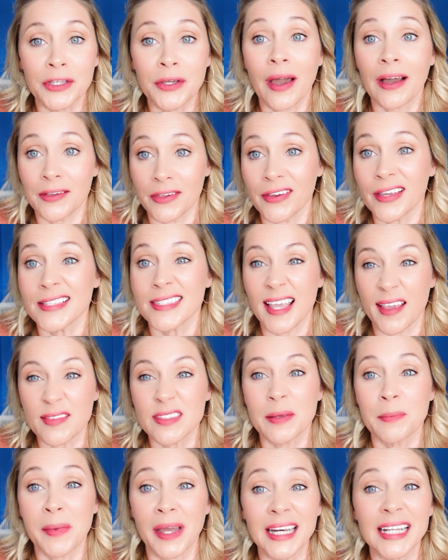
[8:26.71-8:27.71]
you how you could save
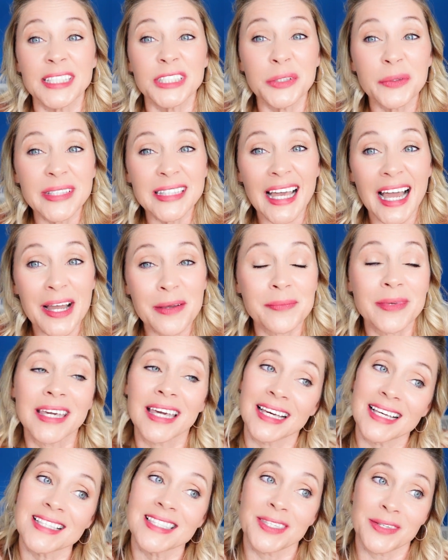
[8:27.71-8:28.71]
some money doing that
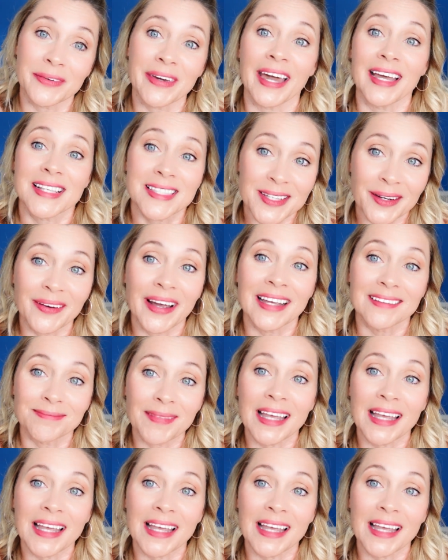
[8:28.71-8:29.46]
because you guys know I,